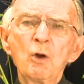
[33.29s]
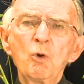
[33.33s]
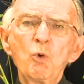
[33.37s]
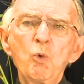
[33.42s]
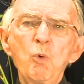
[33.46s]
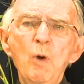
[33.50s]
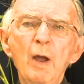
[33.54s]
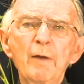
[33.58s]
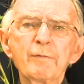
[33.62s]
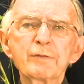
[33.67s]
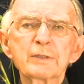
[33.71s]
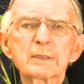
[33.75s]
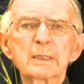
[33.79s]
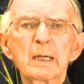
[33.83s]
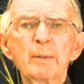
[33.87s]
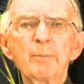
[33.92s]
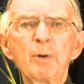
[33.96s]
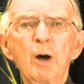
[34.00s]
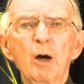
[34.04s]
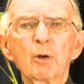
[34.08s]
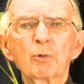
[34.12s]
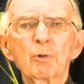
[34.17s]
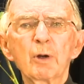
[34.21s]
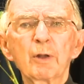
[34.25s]
who have
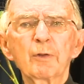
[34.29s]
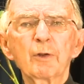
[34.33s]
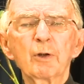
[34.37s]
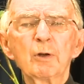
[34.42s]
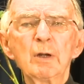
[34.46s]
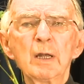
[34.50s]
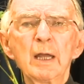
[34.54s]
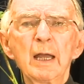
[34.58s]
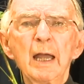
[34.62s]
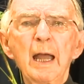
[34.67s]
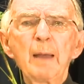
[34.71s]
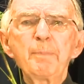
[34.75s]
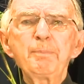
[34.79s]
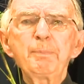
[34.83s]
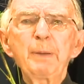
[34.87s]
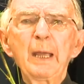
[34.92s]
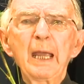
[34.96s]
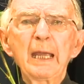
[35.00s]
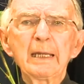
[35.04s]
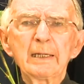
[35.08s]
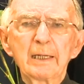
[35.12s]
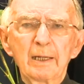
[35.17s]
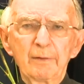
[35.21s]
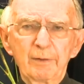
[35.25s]
somehow or other a
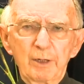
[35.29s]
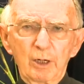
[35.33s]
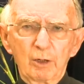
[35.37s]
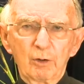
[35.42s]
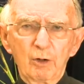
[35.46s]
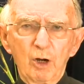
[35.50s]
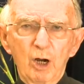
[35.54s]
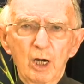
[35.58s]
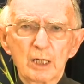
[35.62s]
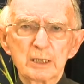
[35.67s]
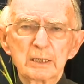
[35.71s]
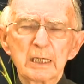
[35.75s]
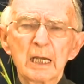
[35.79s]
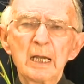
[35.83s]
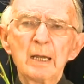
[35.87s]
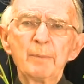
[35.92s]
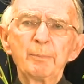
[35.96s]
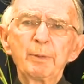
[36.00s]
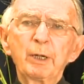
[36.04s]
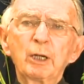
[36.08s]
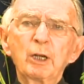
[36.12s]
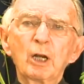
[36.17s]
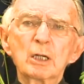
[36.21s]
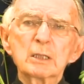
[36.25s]
pain in their hearts
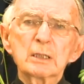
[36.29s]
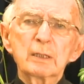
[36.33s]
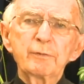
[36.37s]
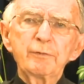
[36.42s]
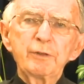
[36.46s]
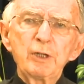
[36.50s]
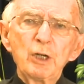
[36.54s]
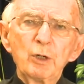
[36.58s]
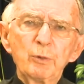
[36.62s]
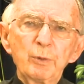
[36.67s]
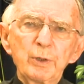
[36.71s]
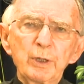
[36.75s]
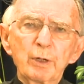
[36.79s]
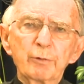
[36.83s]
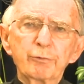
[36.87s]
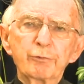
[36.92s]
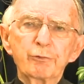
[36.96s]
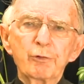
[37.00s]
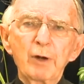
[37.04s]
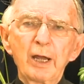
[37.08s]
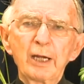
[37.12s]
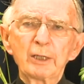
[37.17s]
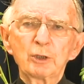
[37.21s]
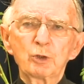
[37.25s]
because of hearing a
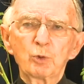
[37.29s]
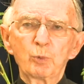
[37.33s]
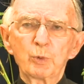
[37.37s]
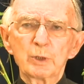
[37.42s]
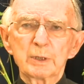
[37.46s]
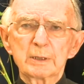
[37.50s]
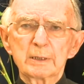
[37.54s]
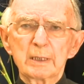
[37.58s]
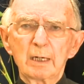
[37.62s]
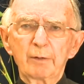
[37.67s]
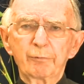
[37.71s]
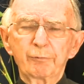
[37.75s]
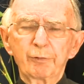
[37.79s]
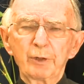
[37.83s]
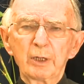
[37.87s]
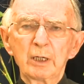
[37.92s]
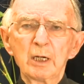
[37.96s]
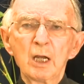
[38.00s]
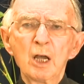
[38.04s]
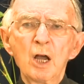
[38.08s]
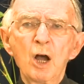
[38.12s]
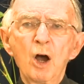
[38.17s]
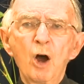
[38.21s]
friend who is suffering